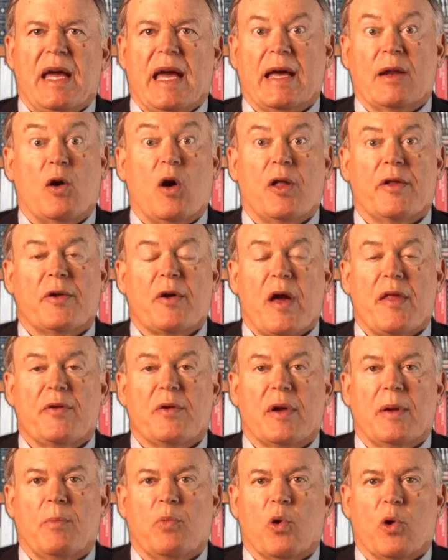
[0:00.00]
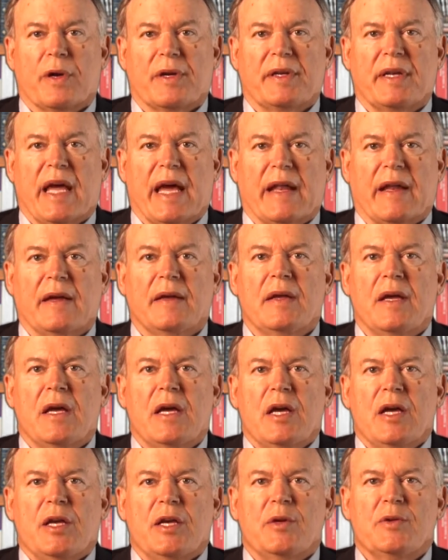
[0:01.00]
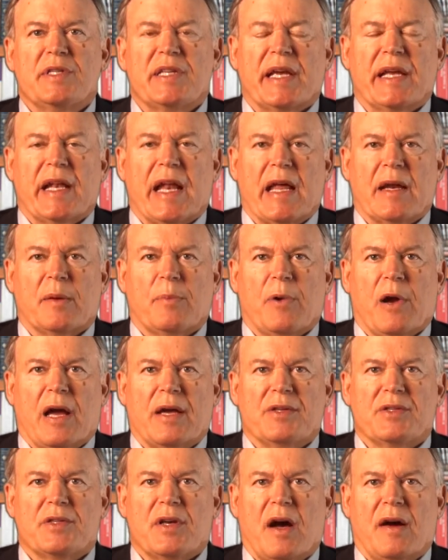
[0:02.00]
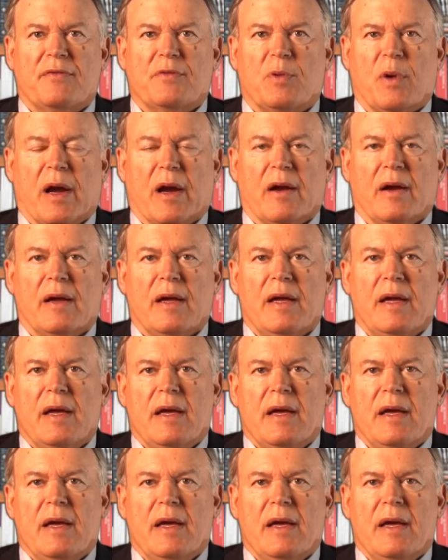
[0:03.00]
and all their other important data using an enterprise software.